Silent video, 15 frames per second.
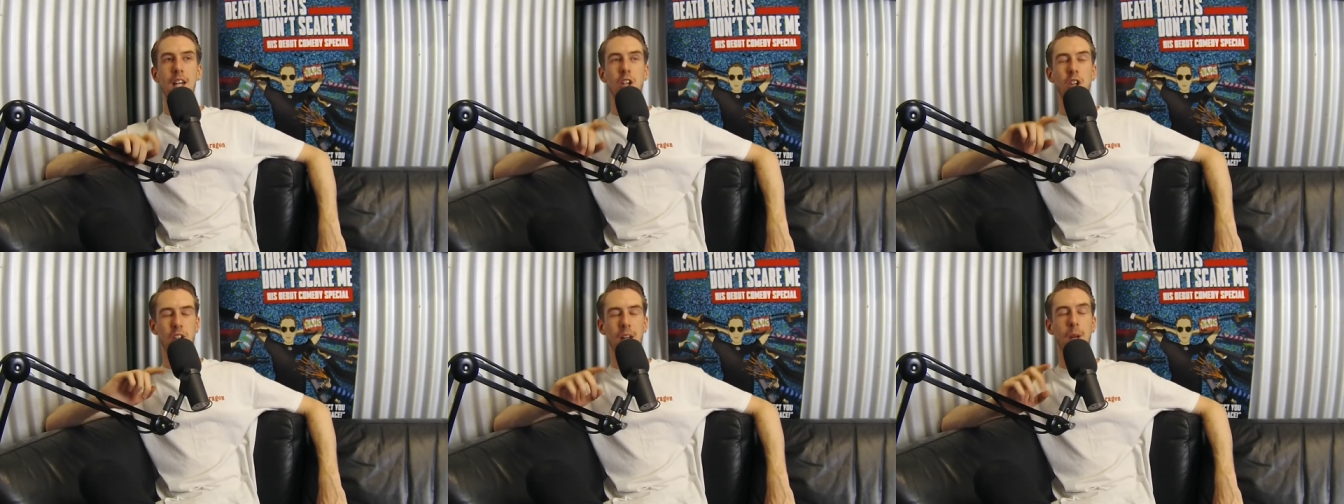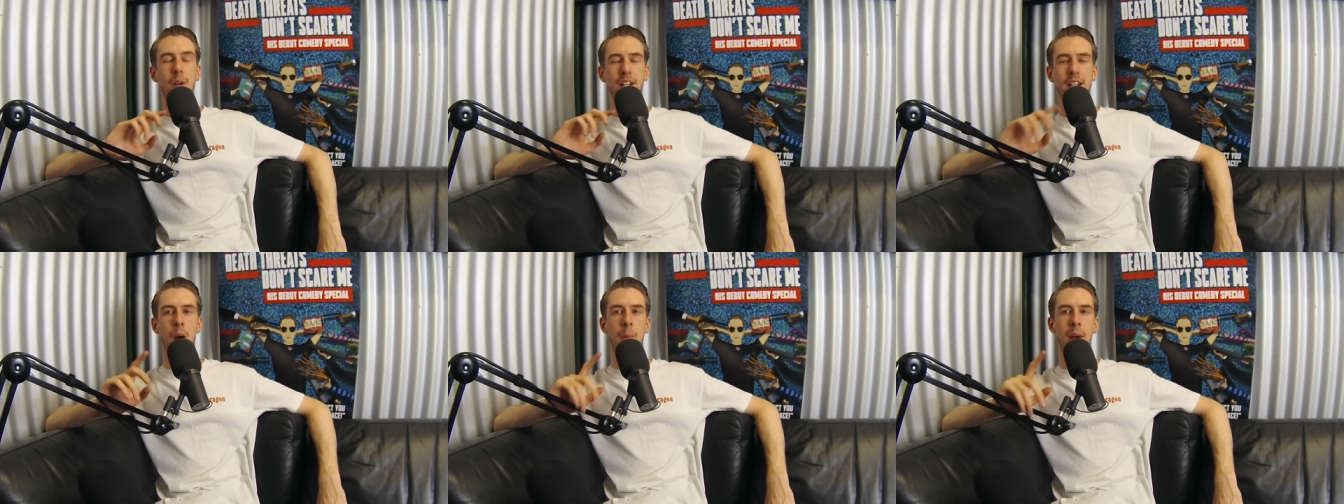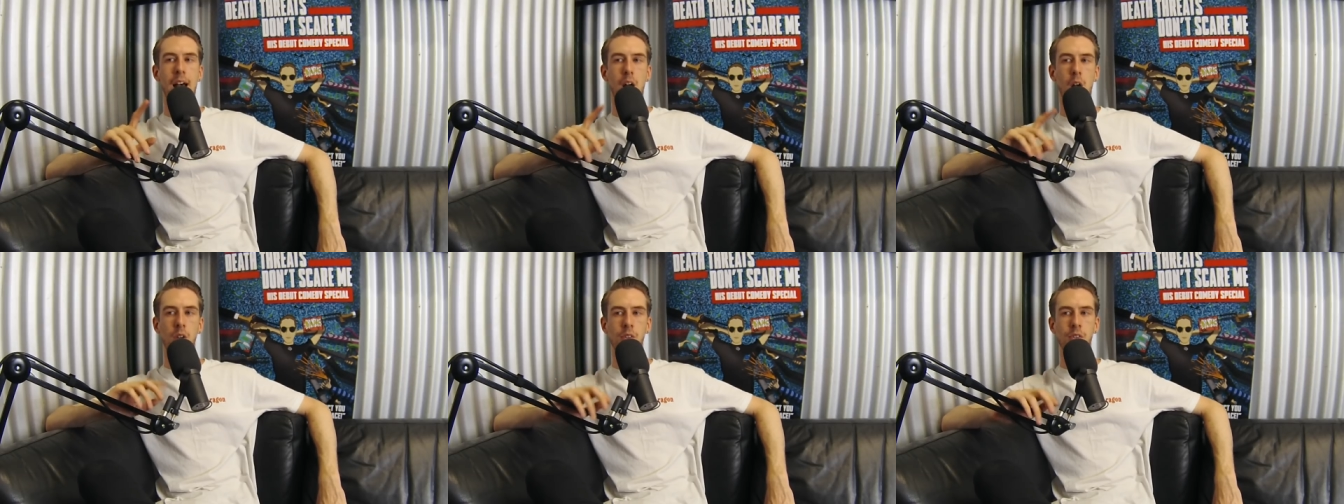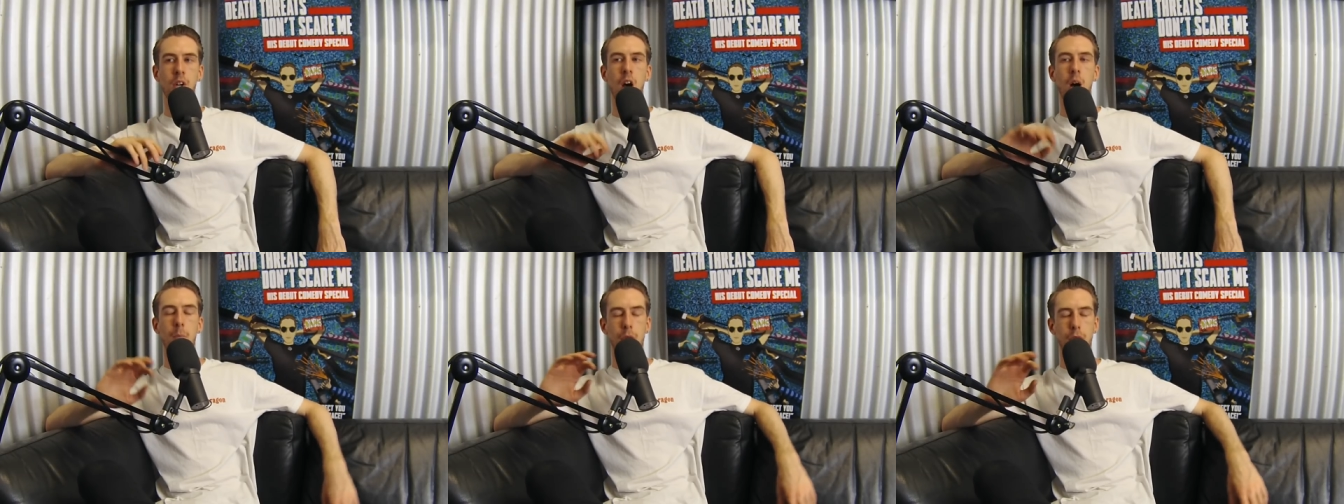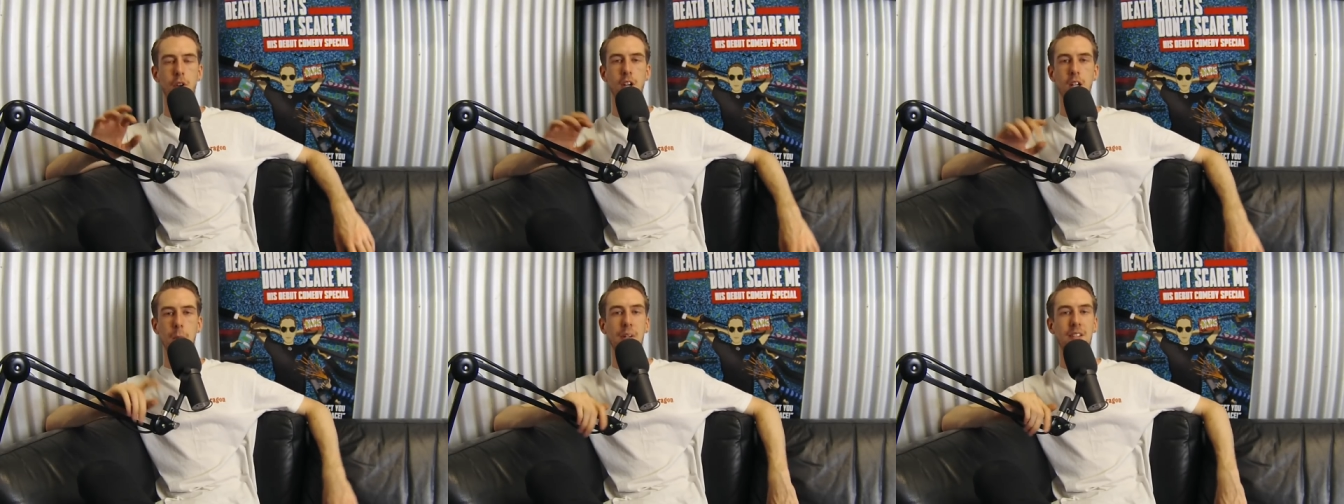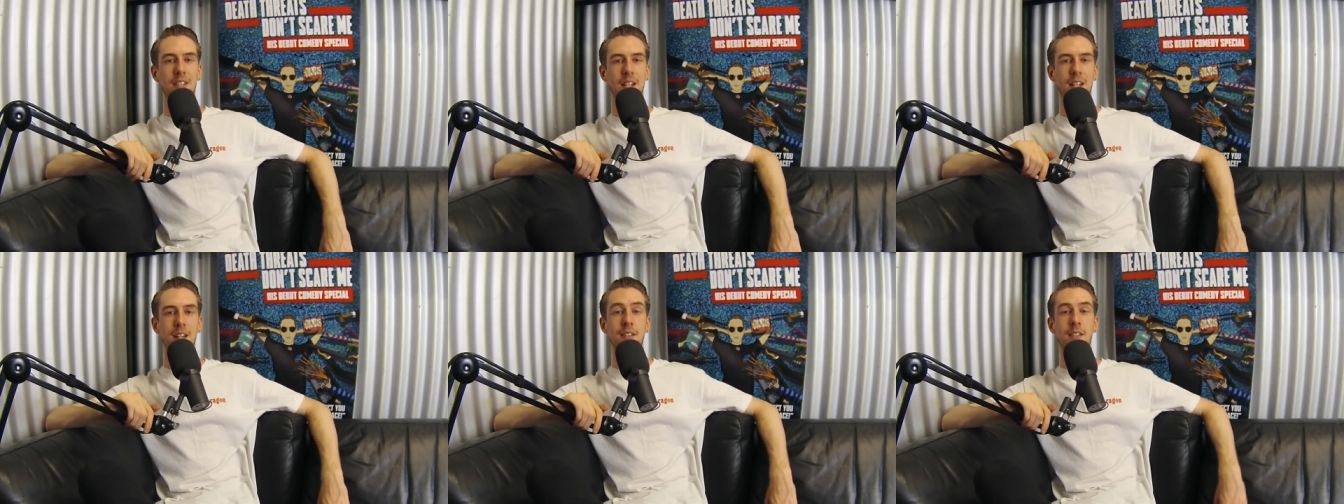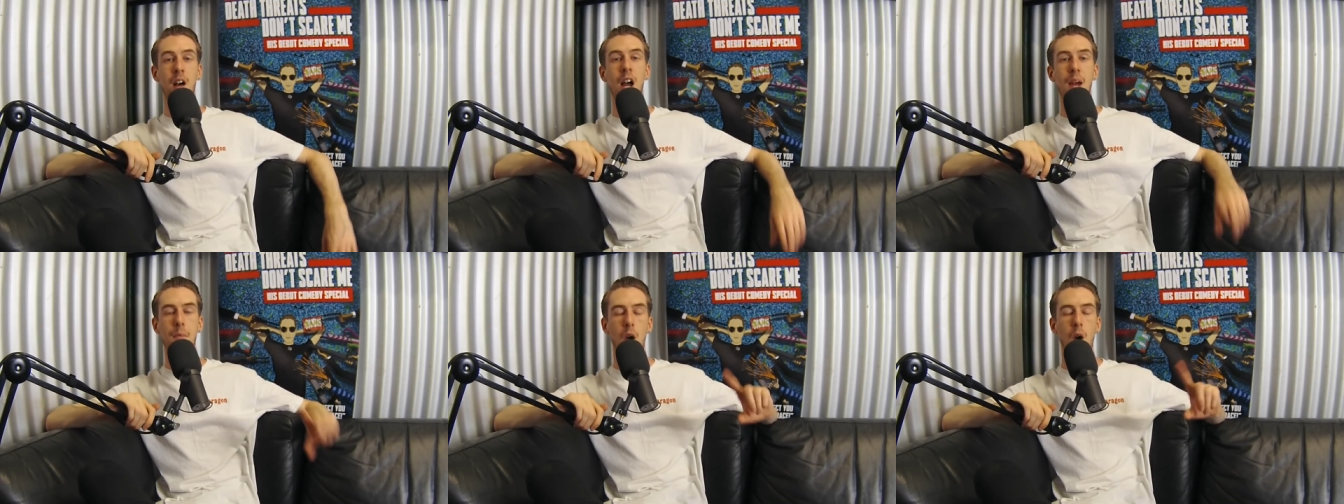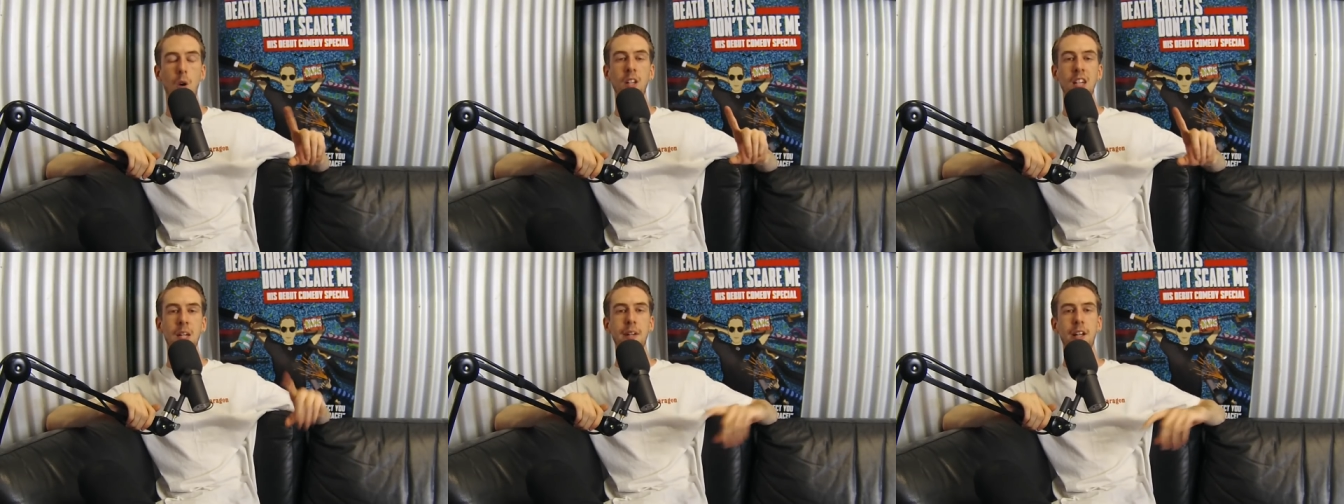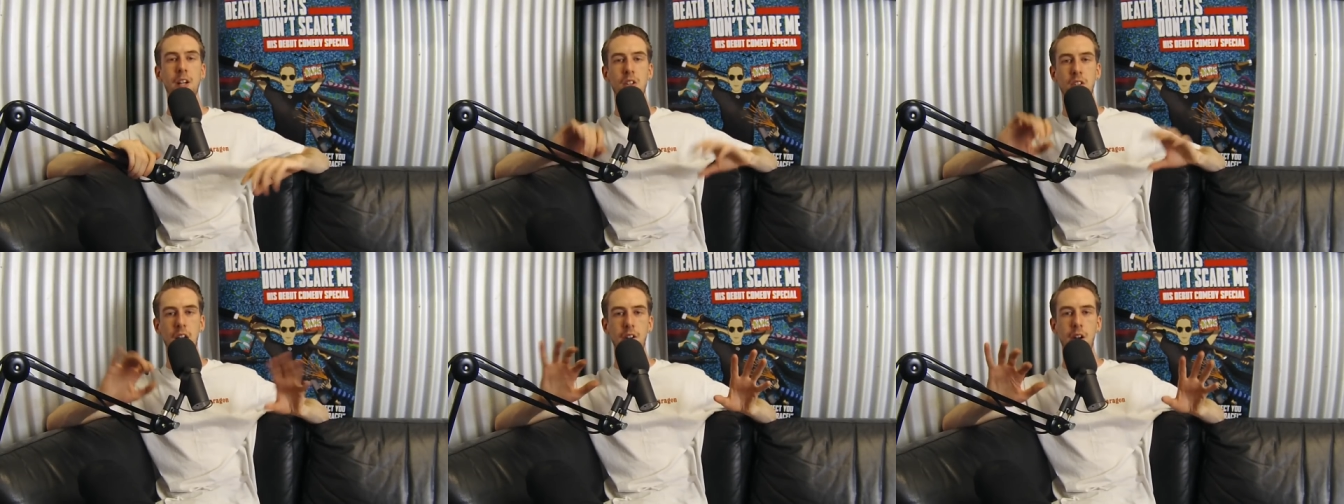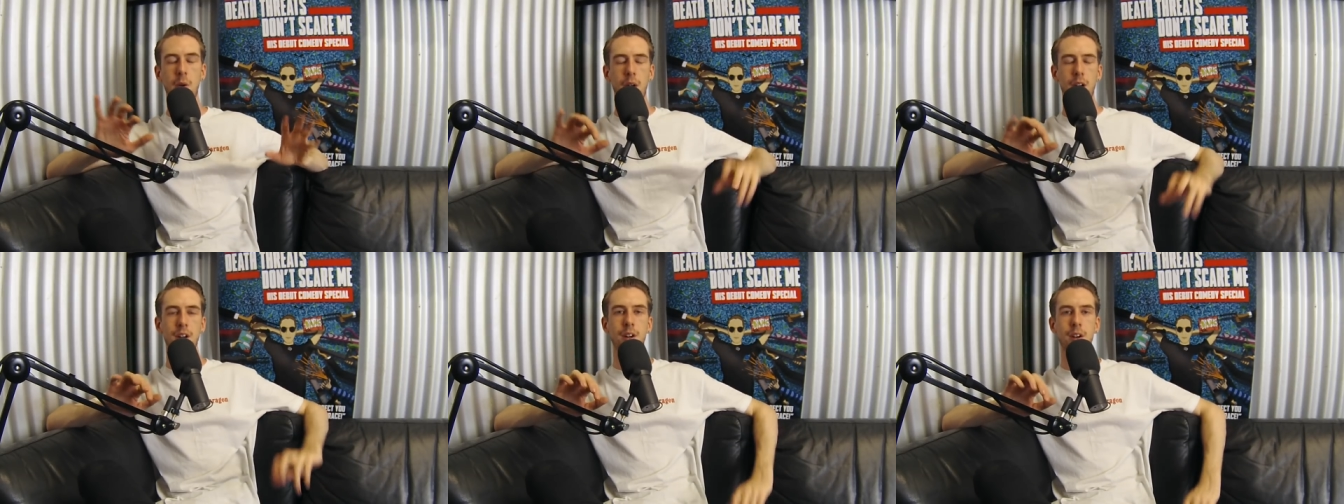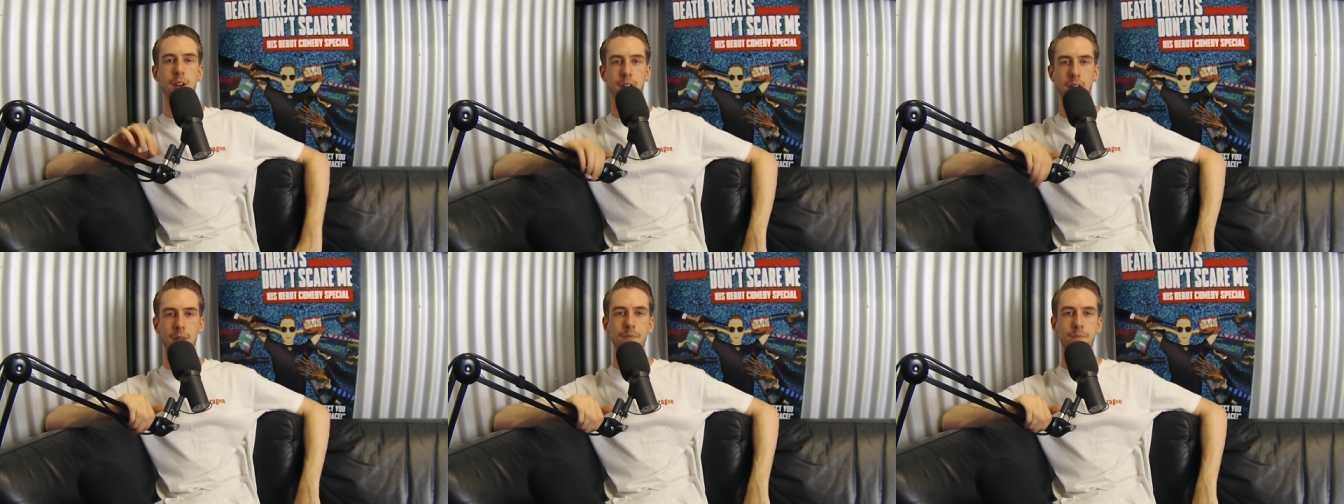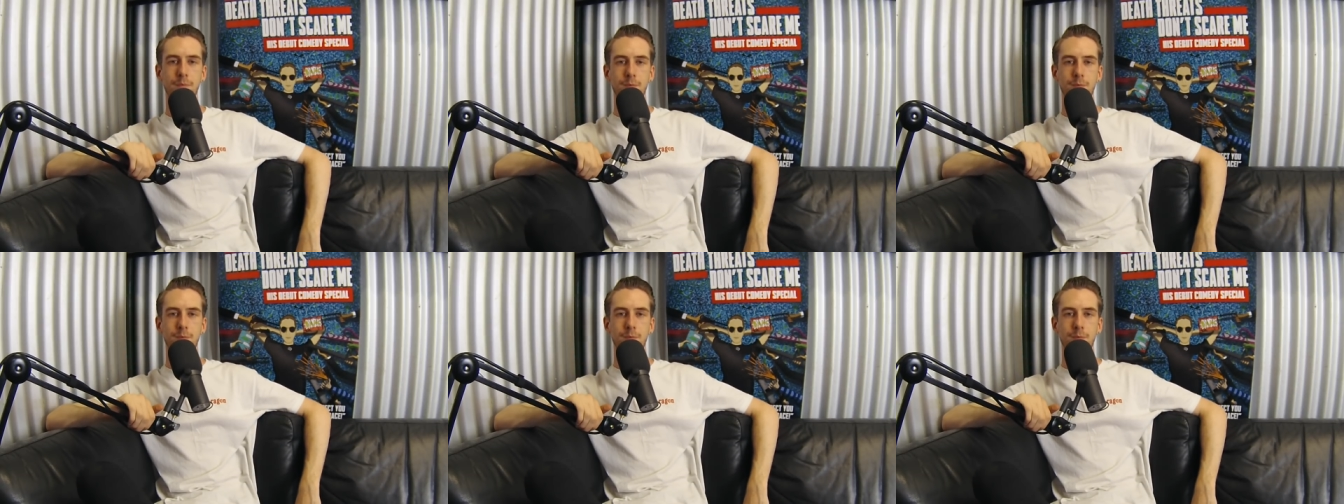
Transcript: she would come out on top thirty percent of the time, only because I don't want to hurt her.